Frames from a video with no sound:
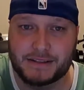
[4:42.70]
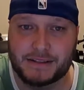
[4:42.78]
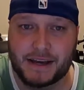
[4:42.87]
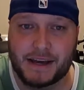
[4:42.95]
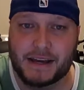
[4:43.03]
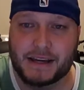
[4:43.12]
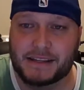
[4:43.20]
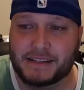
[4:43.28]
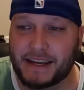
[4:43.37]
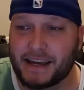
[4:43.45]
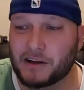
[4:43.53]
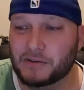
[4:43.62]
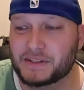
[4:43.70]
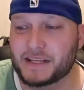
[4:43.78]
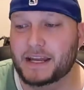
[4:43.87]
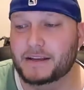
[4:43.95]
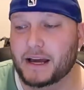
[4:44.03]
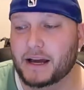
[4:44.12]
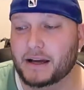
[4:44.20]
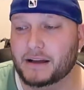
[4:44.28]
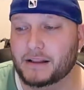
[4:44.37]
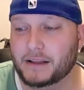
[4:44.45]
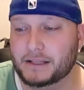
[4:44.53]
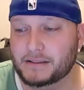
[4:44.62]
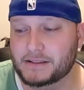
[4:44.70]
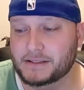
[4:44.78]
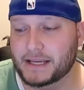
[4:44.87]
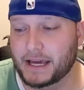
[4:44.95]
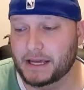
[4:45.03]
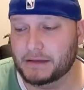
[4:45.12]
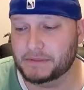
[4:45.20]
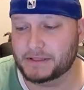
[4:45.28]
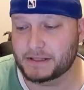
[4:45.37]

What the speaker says: CLZ, Collectors Games.